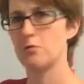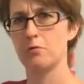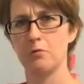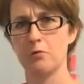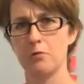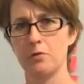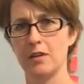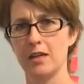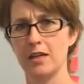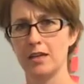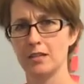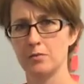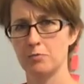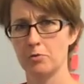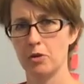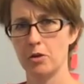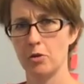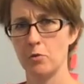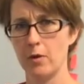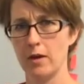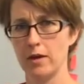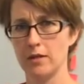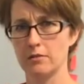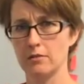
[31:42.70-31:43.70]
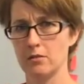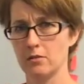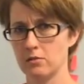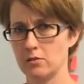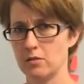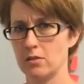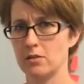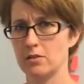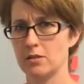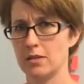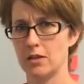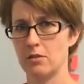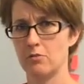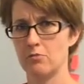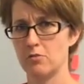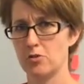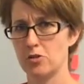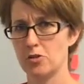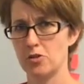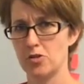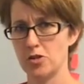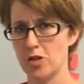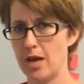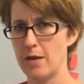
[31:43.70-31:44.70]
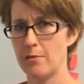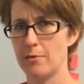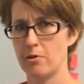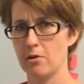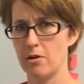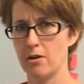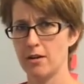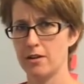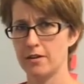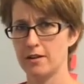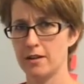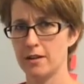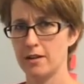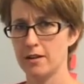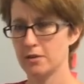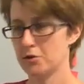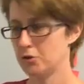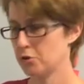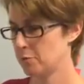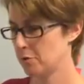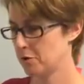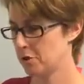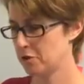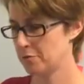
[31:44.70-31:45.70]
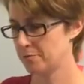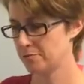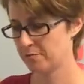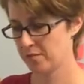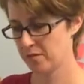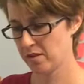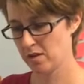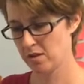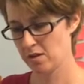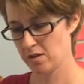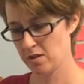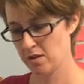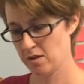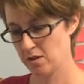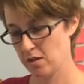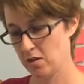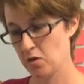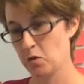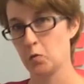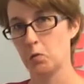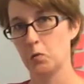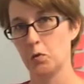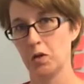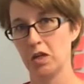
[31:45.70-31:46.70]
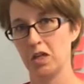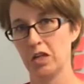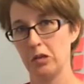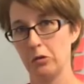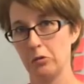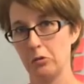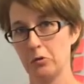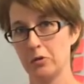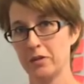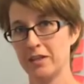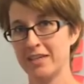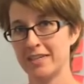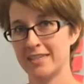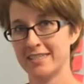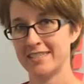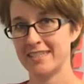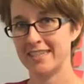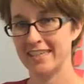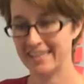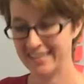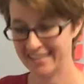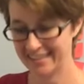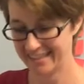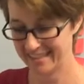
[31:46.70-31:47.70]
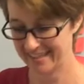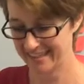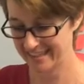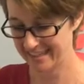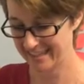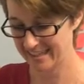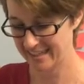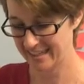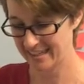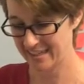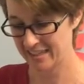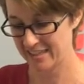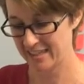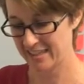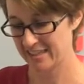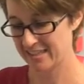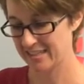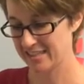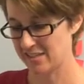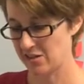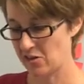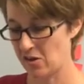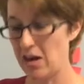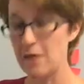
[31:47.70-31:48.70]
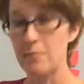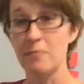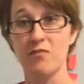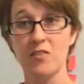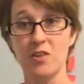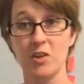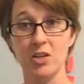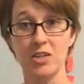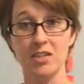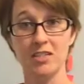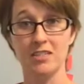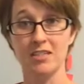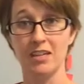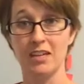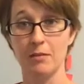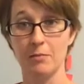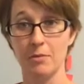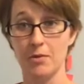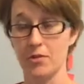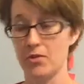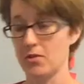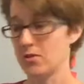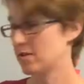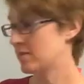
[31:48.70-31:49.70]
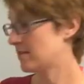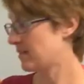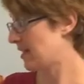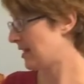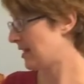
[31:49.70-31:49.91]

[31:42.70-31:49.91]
through things pretty quick, so as long as I don't jabber on at the end too much we'll get through this. So I'm very excited about this.